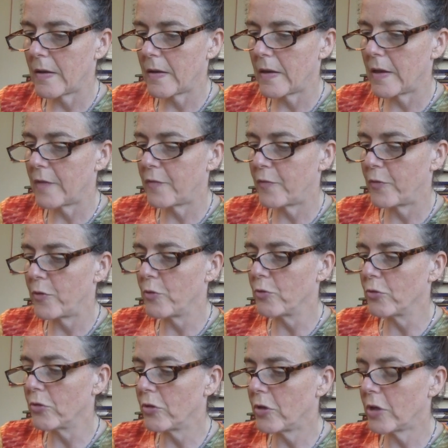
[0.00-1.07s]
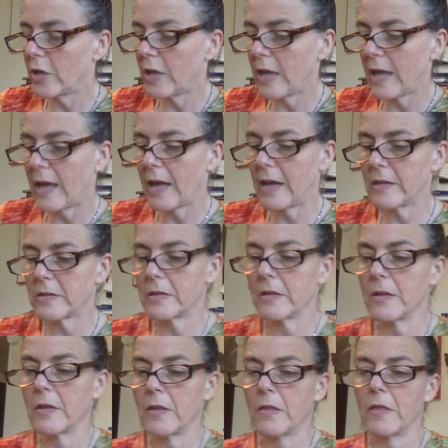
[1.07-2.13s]
If you look at
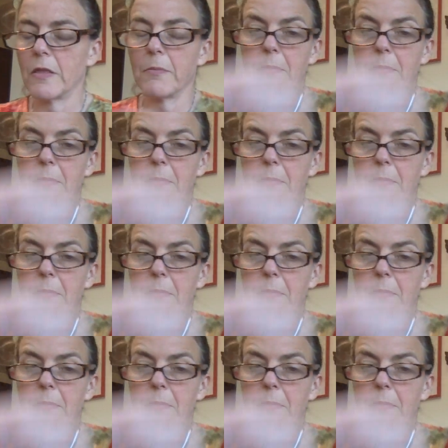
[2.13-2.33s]
the